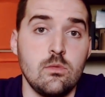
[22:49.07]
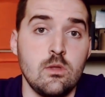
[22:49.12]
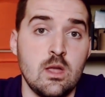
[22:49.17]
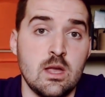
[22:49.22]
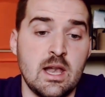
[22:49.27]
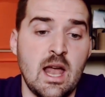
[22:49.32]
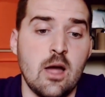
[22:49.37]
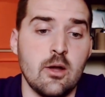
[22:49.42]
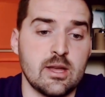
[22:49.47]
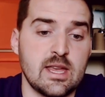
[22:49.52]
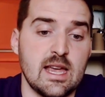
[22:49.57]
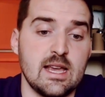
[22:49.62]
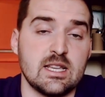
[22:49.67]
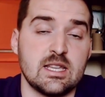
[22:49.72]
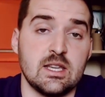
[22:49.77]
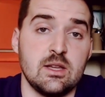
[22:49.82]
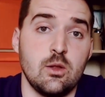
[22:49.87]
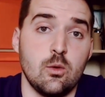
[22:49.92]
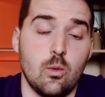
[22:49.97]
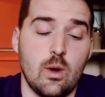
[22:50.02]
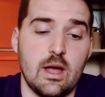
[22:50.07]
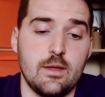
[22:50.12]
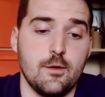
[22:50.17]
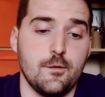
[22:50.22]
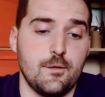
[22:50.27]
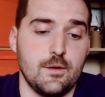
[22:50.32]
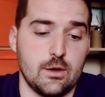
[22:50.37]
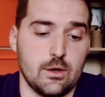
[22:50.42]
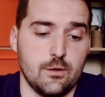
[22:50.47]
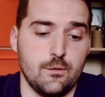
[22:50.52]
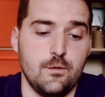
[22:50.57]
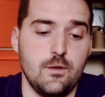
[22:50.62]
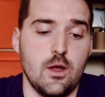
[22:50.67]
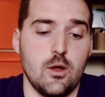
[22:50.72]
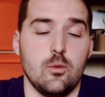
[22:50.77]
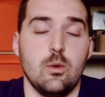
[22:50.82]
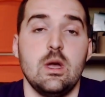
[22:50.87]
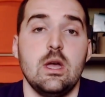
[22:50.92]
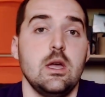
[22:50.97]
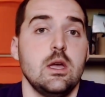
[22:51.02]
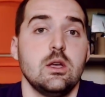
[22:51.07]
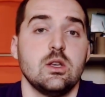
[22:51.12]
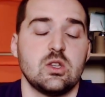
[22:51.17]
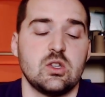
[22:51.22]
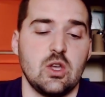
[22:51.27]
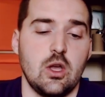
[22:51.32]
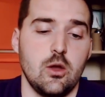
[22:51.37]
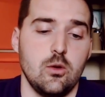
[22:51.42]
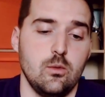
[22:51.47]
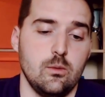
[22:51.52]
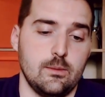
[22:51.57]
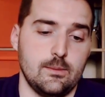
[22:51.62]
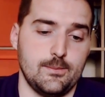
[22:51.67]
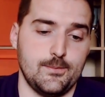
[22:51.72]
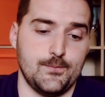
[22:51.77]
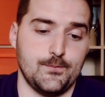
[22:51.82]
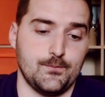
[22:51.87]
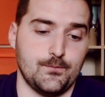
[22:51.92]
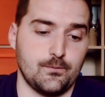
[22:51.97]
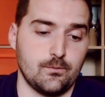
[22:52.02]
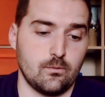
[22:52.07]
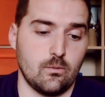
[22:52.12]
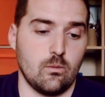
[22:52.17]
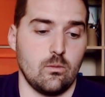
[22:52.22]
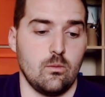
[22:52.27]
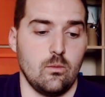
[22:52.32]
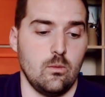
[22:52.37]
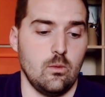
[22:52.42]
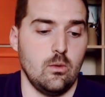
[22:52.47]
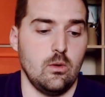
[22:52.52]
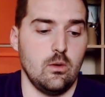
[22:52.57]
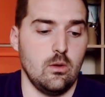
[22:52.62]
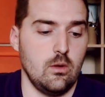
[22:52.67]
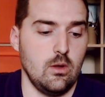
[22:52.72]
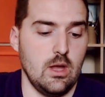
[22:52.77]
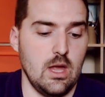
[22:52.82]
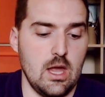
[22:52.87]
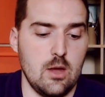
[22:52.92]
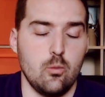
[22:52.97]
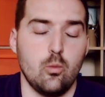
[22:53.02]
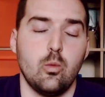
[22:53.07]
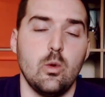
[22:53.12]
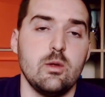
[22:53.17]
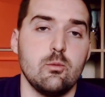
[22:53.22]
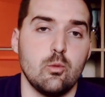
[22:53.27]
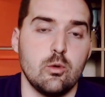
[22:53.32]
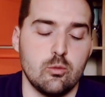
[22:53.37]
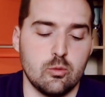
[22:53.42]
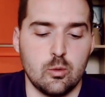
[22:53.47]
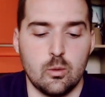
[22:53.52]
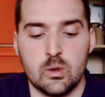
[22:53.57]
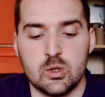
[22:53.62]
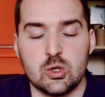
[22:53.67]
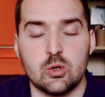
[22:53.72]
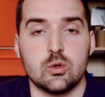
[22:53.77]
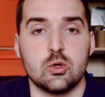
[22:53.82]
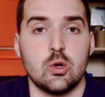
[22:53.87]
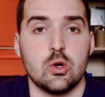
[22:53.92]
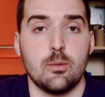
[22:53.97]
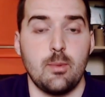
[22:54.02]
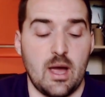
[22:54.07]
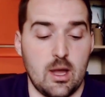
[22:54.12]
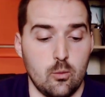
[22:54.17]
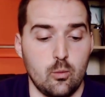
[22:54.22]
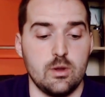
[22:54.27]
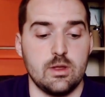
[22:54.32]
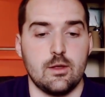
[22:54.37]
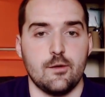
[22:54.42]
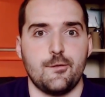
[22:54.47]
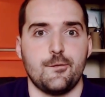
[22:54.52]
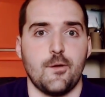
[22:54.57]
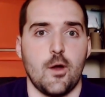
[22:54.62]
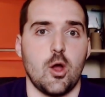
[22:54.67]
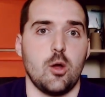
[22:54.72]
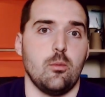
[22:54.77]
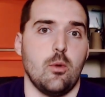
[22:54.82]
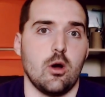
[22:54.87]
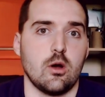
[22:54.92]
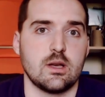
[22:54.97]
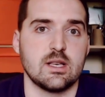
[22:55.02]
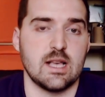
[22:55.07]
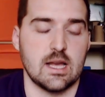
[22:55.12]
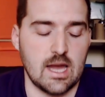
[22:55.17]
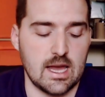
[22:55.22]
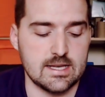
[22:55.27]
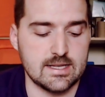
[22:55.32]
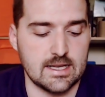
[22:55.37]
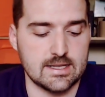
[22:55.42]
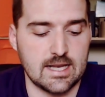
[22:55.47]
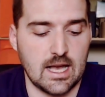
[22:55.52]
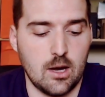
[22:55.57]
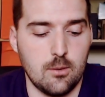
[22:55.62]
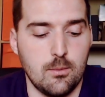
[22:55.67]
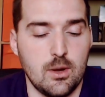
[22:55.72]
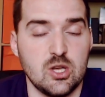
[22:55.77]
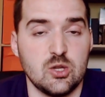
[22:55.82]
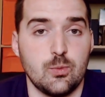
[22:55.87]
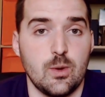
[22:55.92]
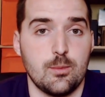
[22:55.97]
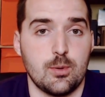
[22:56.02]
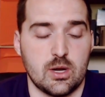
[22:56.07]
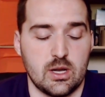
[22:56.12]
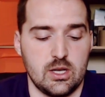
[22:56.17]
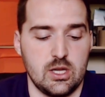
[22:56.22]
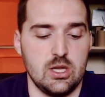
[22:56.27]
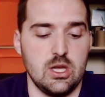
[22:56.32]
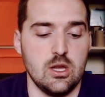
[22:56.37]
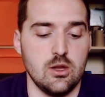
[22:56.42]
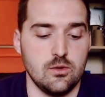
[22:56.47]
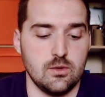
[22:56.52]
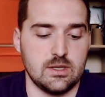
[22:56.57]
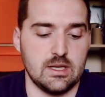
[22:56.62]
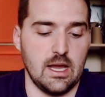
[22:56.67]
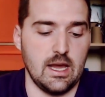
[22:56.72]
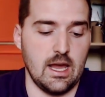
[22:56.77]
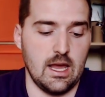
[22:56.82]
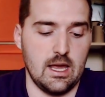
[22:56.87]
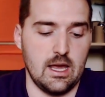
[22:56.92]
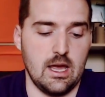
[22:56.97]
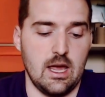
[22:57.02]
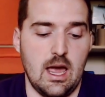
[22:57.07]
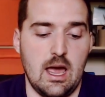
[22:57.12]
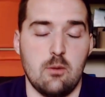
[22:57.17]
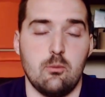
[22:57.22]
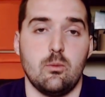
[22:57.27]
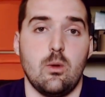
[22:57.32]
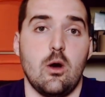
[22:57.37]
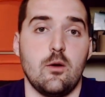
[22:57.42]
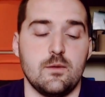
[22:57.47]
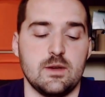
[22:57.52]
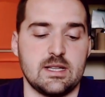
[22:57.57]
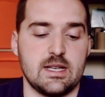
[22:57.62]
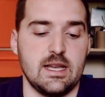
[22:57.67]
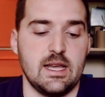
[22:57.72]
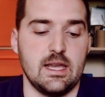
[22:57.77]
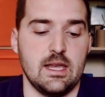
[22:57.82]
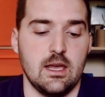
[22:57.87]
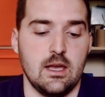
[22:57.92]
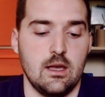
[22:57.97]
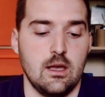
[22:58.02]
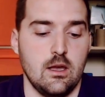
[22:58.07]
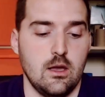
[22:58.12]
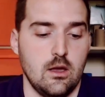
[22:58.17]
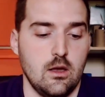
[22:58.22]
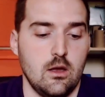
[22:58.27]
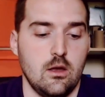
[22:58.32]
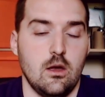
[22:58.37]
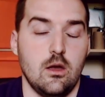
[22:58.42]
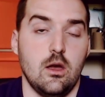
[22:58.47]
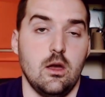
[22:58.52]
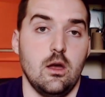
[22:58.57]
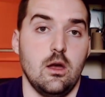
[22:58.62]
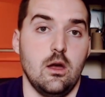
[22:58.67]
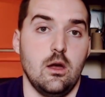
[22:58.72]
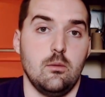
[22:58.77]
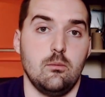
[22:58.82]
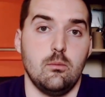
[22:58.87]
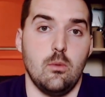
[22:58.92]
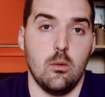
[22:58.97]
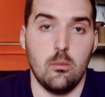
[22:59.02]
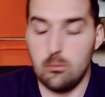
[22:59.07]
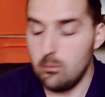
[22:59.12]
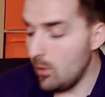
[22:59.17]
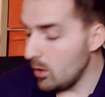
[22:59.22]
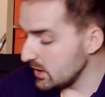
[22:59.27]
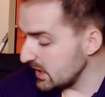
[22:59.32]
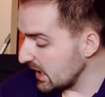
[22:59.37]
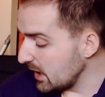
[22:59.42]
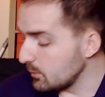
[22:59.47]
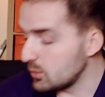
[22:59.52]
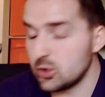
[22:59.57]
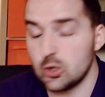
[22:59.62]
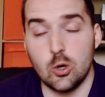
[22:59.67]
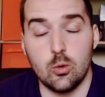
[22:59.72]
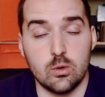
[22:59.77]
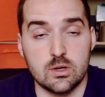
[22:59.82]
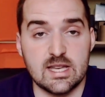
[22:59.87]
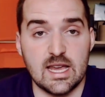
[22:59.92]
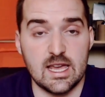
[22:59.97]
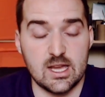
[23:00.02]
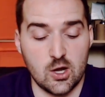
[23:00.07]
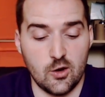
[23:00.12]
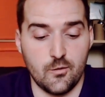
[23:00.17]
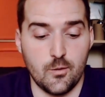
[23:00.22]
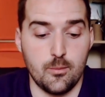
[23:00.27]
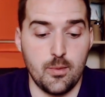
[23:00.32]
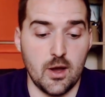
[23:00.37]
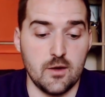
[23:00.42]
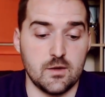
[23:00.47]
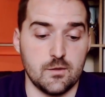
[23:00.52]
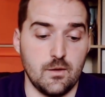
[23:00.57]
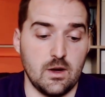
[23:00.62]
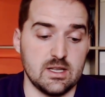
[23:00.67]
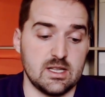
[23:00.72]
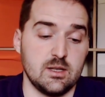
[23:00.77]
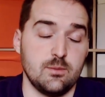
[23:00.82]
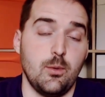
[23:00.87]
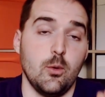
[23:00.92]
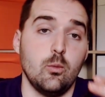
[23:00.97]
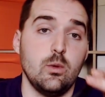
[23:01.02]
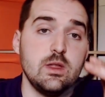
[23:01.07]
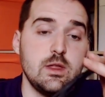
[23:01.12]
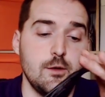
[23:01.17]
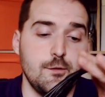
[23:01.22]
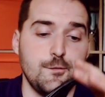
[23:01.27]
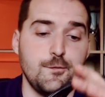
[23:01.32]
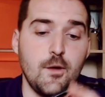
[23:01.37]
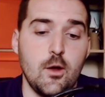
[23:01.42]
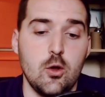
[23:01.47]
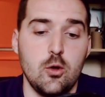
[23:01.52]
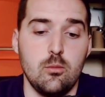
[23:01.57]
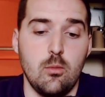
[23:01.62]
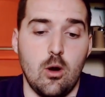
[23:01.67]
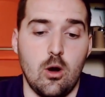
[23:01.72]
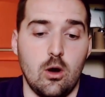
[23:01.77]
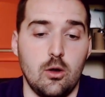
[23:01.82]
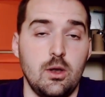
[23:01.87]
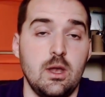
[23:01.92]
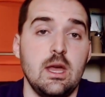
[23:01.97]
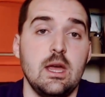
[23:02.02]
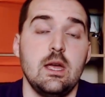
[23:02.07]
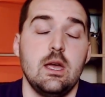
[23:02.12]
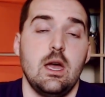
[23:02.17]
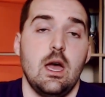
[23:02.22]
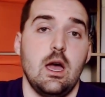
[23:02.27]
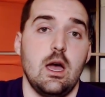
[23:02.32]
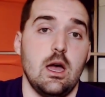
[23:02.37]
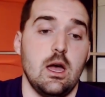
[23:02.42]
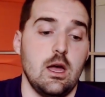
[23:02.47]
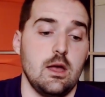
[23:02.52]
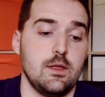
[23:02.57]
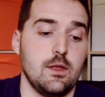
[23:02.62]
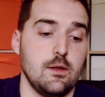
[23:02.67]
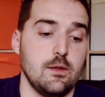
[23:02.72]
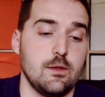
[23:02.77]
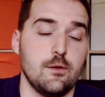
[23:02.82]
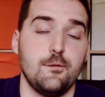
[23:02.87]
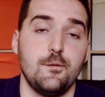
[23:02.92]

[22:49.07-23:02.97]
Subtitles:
and how it gets in the way of the field of view. So we'll sort of talk about it with the foam on, because I guess that's how most people are going to use it, and obviously modding, I'm sure, will take off for both devices. But with the foam on, the